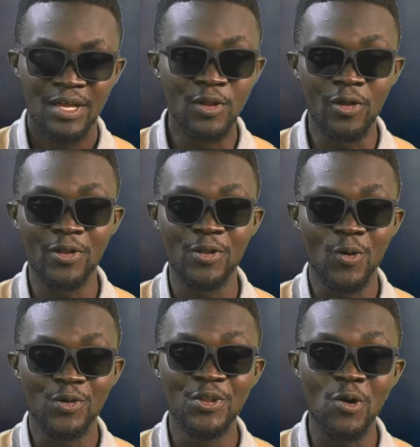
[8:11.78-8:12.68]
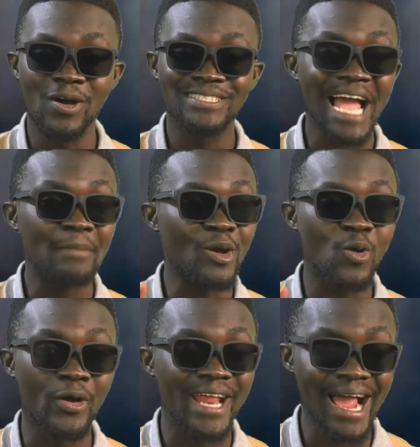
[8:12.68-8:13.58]
No. You know what? I'm
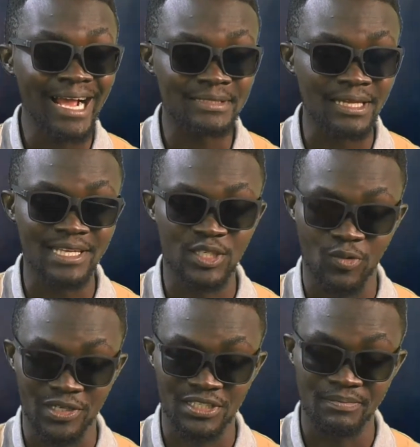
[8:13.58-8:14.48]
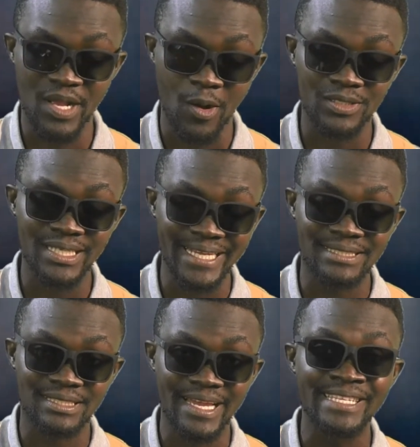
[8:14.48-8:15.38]
not going to answer this question because
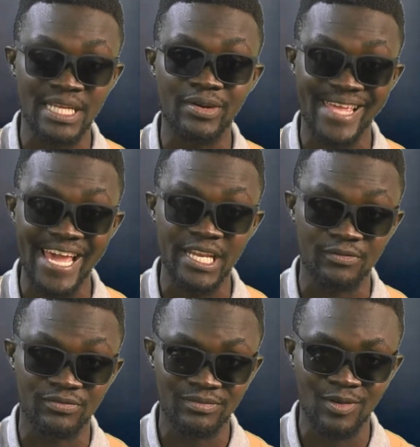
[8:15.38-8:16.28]
it's interrogative.